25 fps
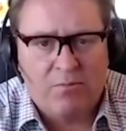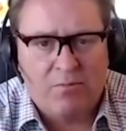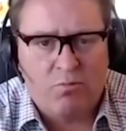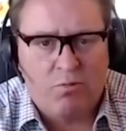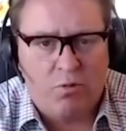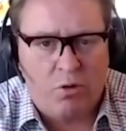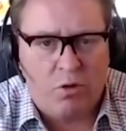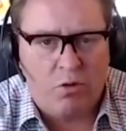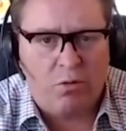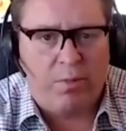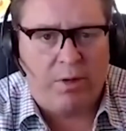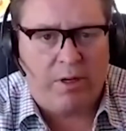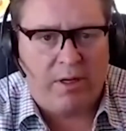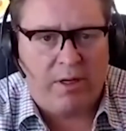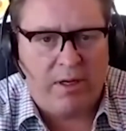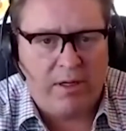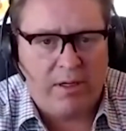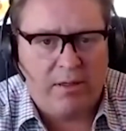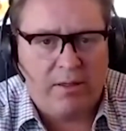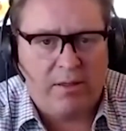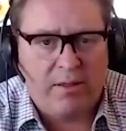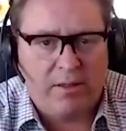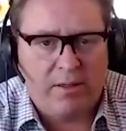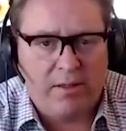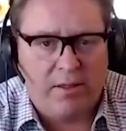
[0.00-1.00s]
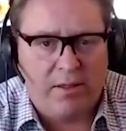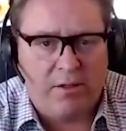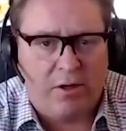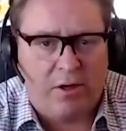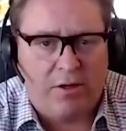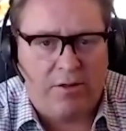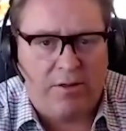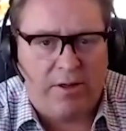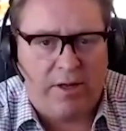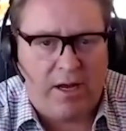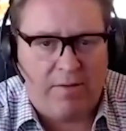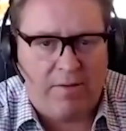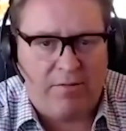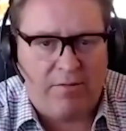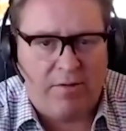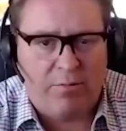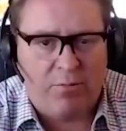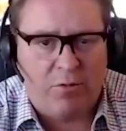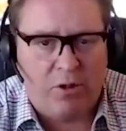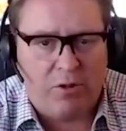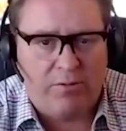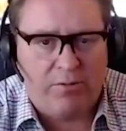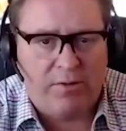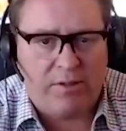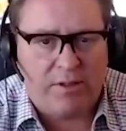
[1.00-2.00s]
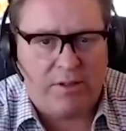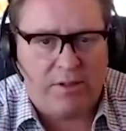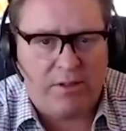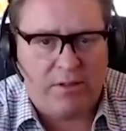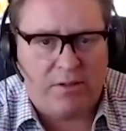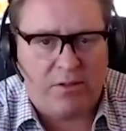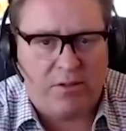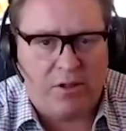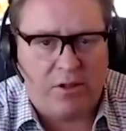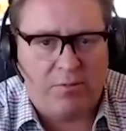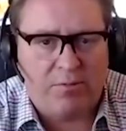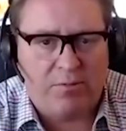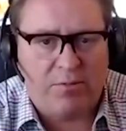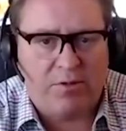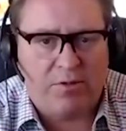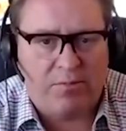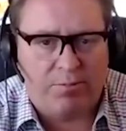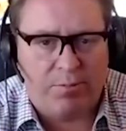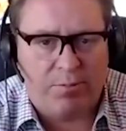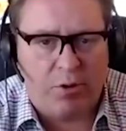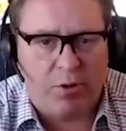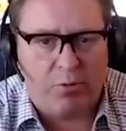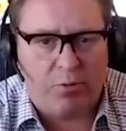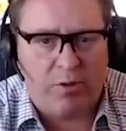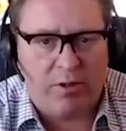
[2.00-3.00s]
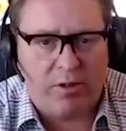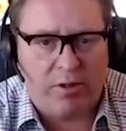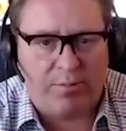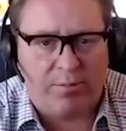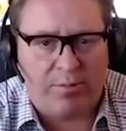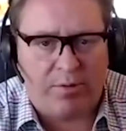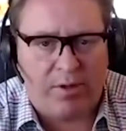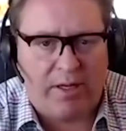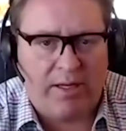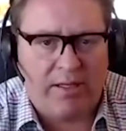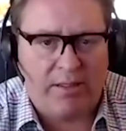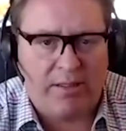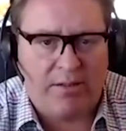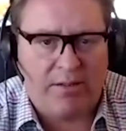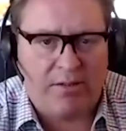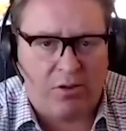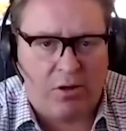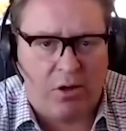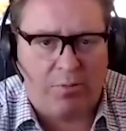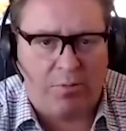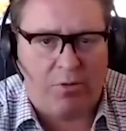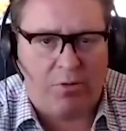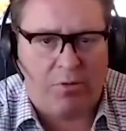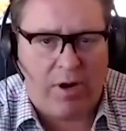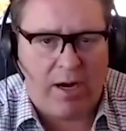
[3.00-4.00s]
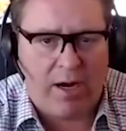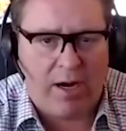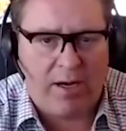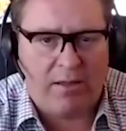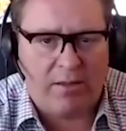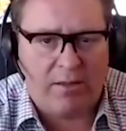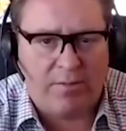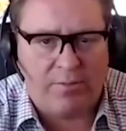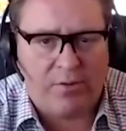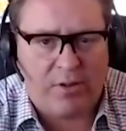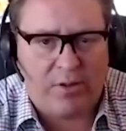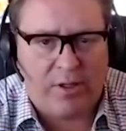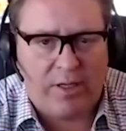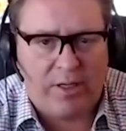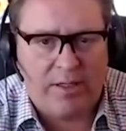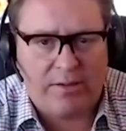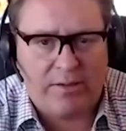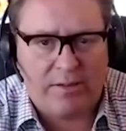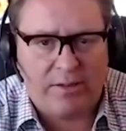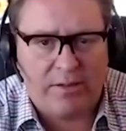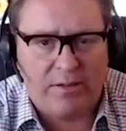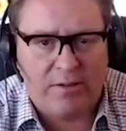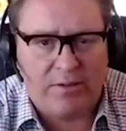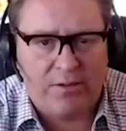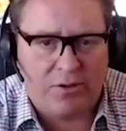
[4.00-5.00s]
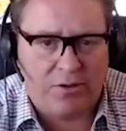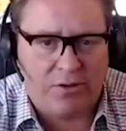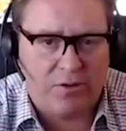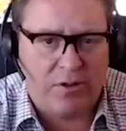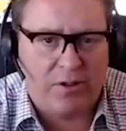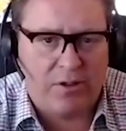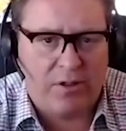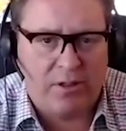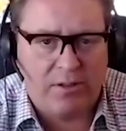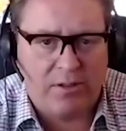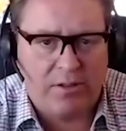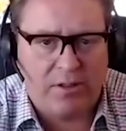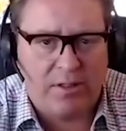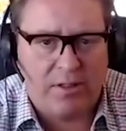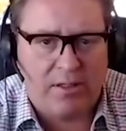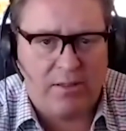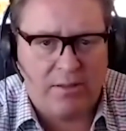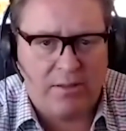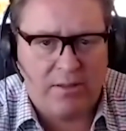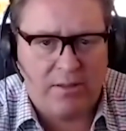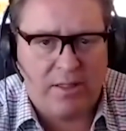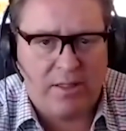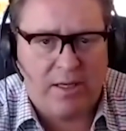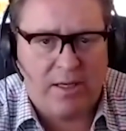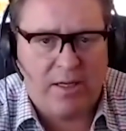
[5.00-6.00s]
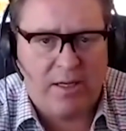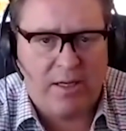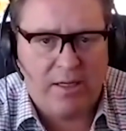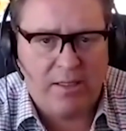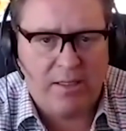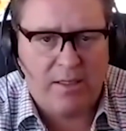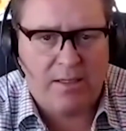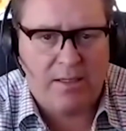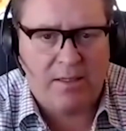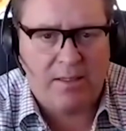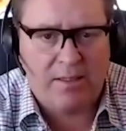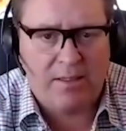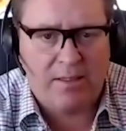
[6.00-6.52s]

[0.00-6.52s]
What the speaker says: will be, the heavy movers in terms of building the plants, operating the plants, and ensuring that they